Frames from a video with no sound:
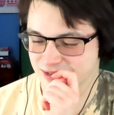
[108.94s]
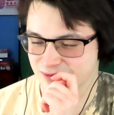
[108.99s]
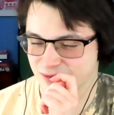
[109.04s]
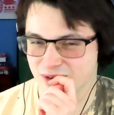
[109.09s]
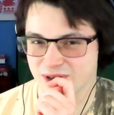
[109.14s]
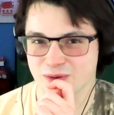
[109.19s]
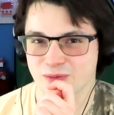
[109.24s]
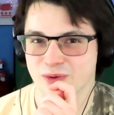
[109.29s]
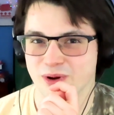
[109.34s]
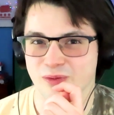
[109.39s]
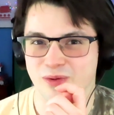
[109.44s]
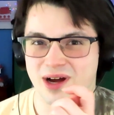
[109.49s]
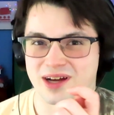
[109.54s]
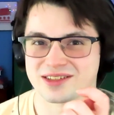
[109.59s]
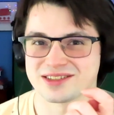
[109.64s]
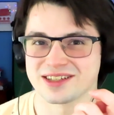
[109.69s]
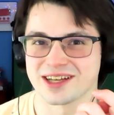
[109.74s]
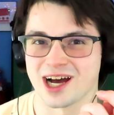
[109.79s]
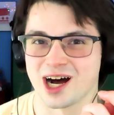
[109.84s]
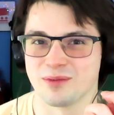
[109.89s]
What, wait, why
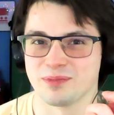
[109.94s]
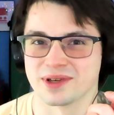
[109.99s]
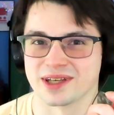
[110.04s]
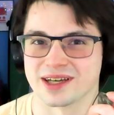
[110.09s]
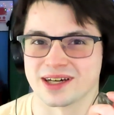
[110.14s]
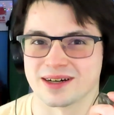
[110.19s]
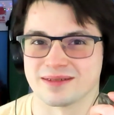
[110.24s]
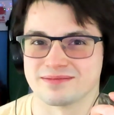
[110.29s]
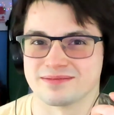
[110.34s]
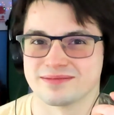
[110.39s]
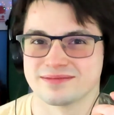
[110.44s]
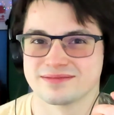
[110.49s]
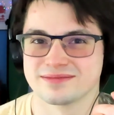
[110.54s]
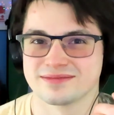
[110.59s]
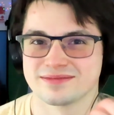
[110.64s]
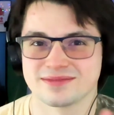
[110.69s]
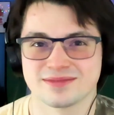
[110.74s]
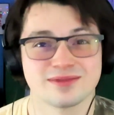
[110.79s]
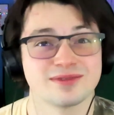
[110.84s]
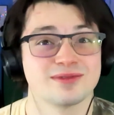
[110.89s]
is she helping him?
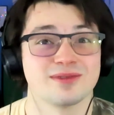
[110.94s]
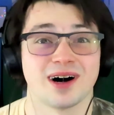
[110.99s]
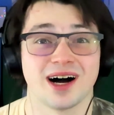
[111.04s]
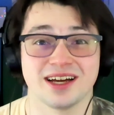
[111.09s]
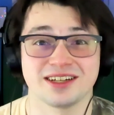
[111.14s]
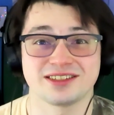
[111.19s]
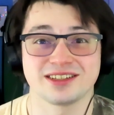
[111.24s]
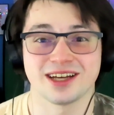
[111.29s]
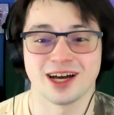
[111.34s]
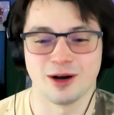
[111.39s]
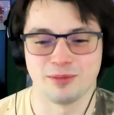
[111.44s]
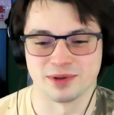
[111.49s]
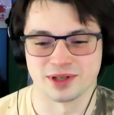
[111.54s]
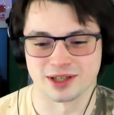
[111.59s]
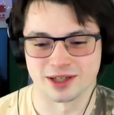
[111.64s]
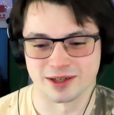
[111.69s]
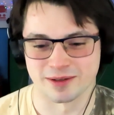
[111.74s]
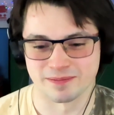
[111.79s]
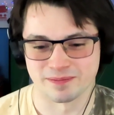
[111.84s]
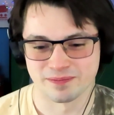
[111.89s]
Why is she helping
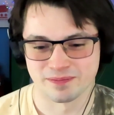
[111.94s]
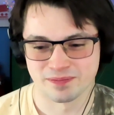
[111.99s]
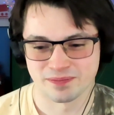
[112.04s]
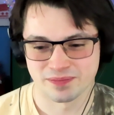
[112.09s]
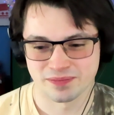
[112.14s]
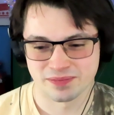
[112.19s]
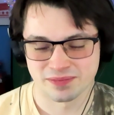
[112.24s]
him?